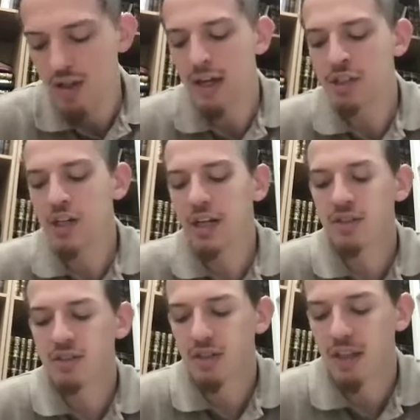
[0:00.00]
the
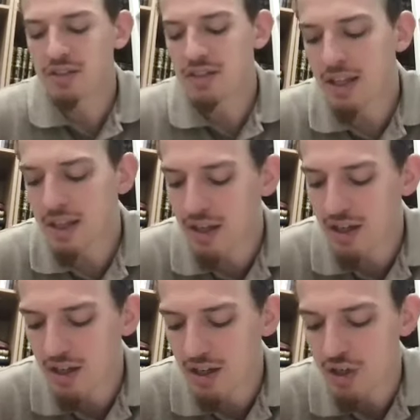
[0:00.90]
Ash'aris, they say
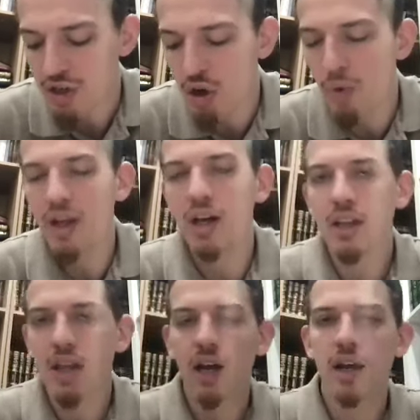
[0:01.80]
that knowing
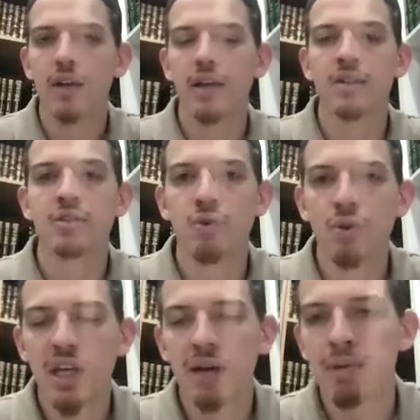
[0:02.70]
Allah is
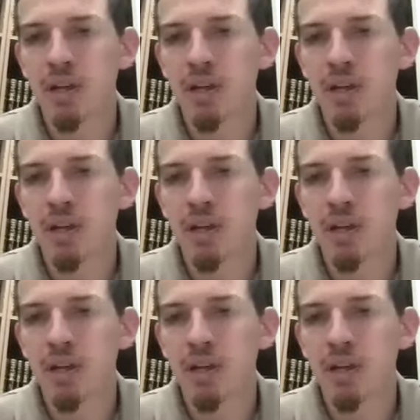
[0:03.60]
only